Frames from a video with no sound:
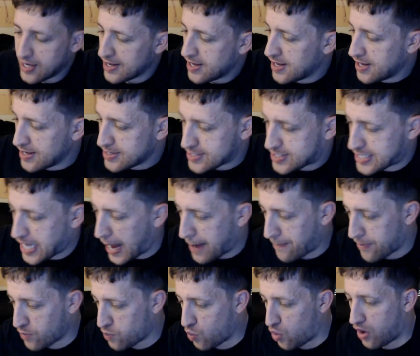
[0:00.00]

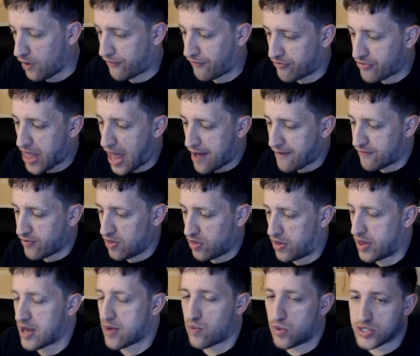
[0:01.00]
Steppenwolf definitely
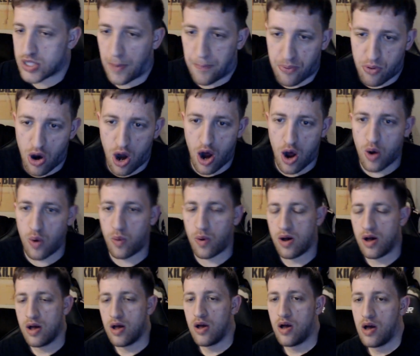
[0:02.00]
was a pro
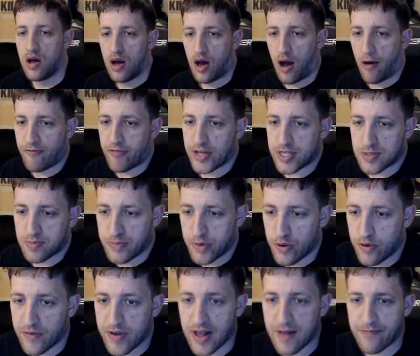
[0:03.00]
of this movie.